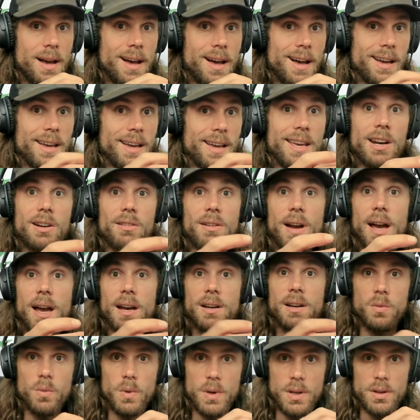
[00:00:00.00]

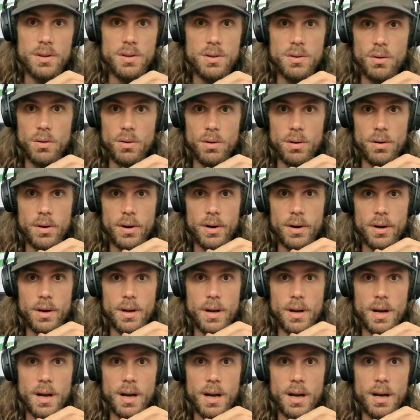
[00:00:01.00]
interact with
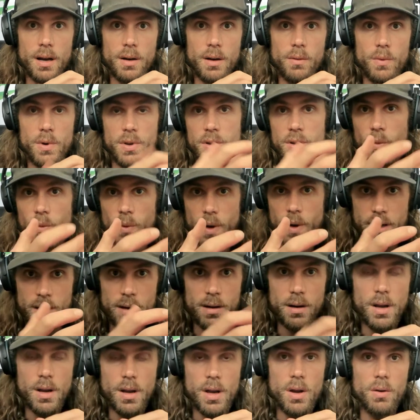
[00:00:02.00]
your waiter,
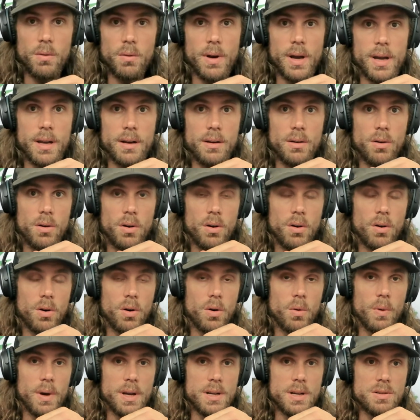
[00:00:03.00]
right,
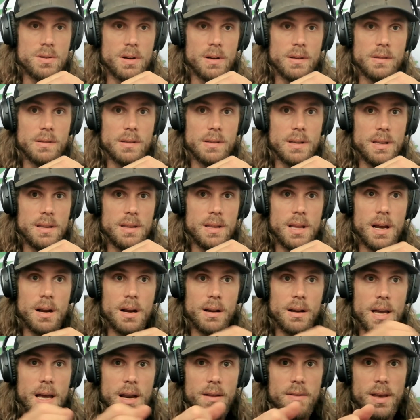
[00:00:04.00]
or waitress, and they're
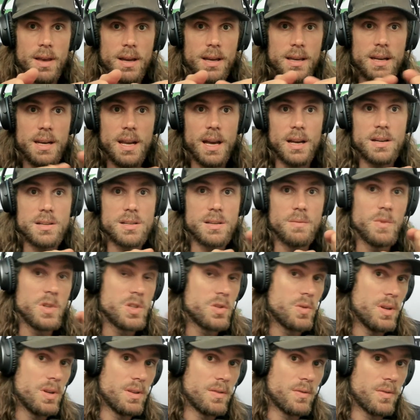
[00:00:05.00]
kind of that connection
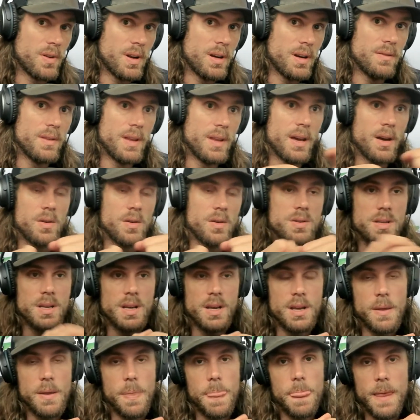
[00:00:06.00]
between the front of the house
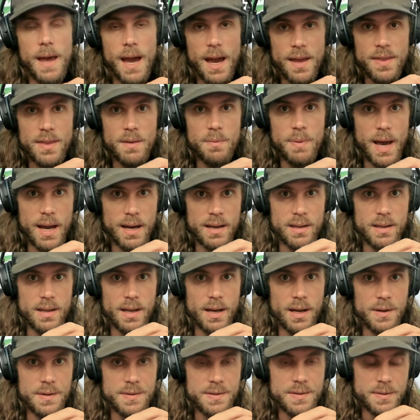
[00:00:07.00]
and the back of the
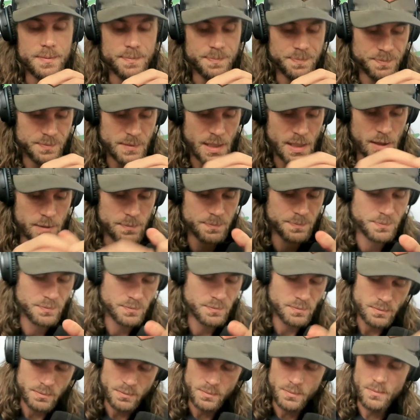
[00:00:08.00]
house. Now,
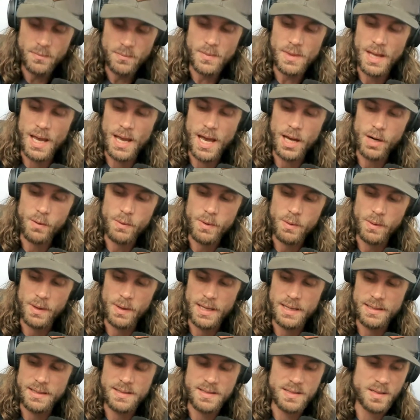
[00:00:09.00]
how do we
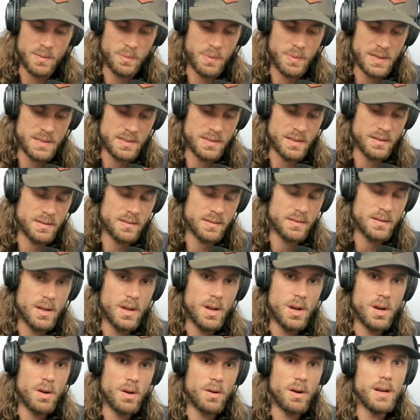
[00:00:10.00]
relate this to business,
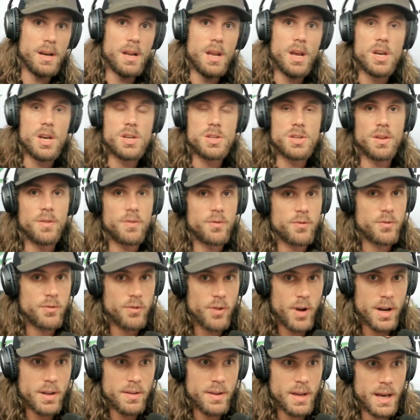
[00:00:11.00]
right? So the
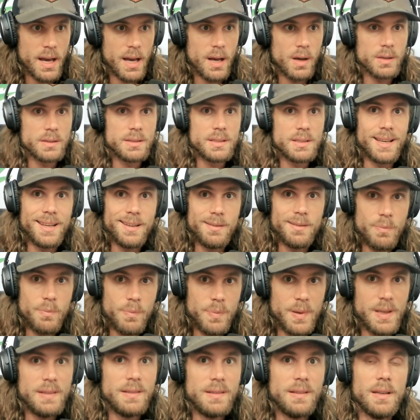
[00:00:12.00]
front of the house in
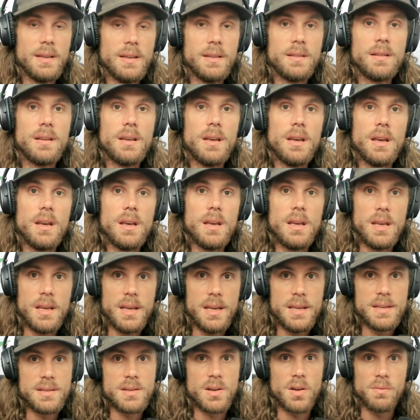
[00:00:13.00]
business
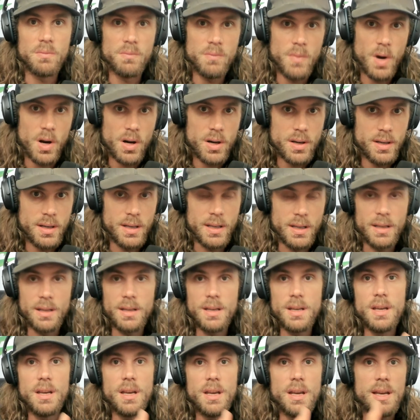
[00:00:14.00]
is our marketing,
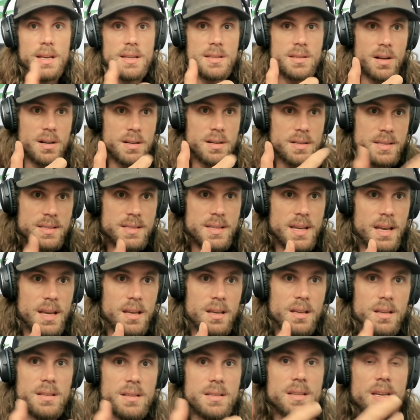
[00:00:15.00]
it's our
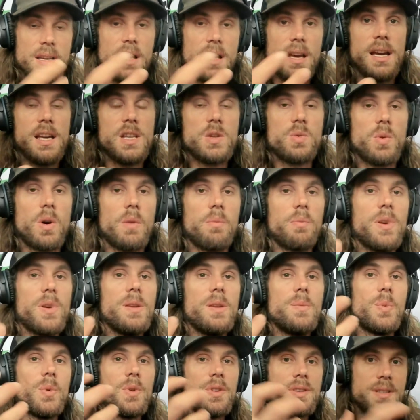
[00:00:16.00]
sales, it's what
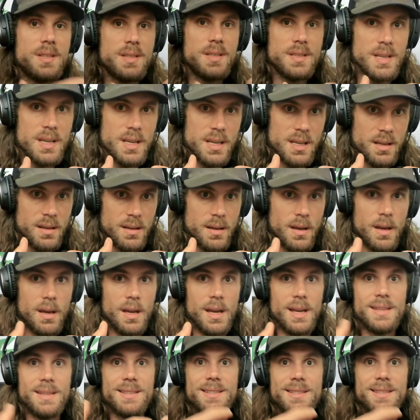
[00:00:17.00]
people see,
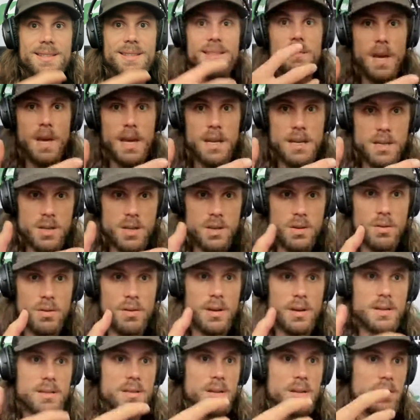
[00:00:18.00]
it's the
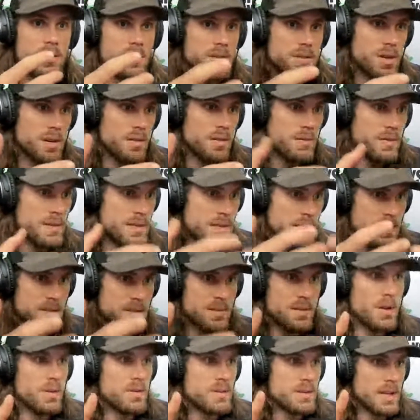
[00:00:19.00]
menu, it's our
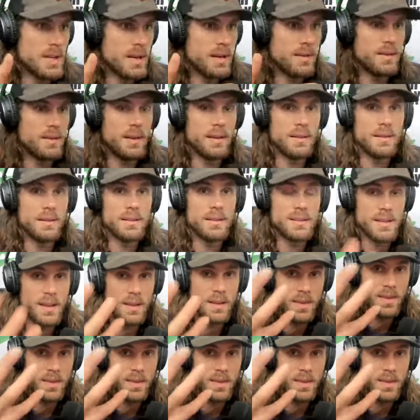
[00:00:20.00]
services, those kind of things. It's the